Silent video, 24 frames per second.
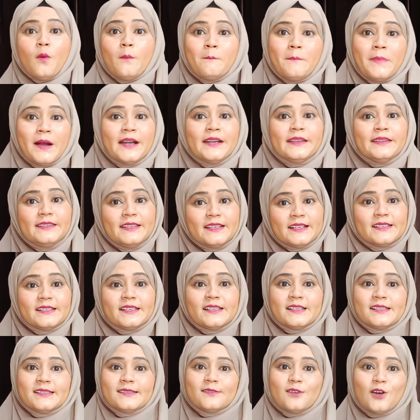But this
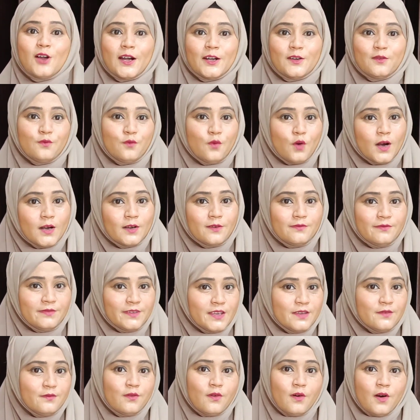is not what
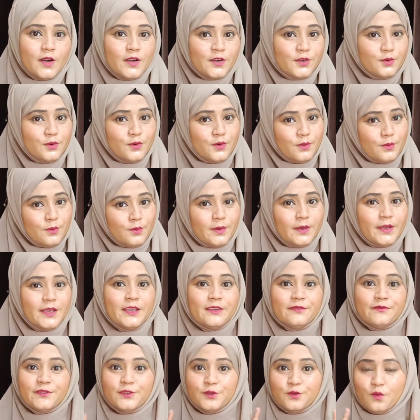we want to do.
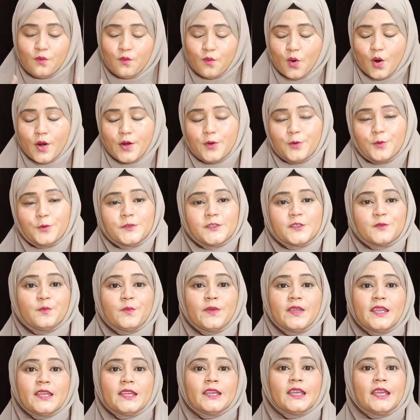If you want to
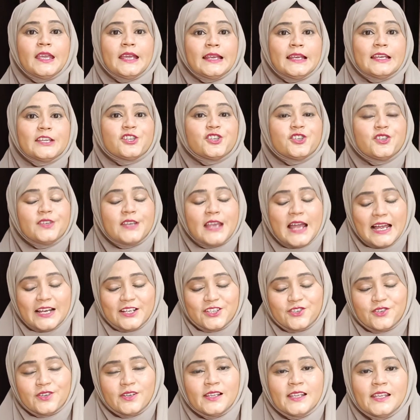speak English
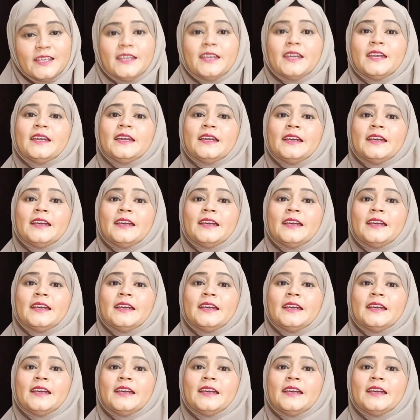naturally,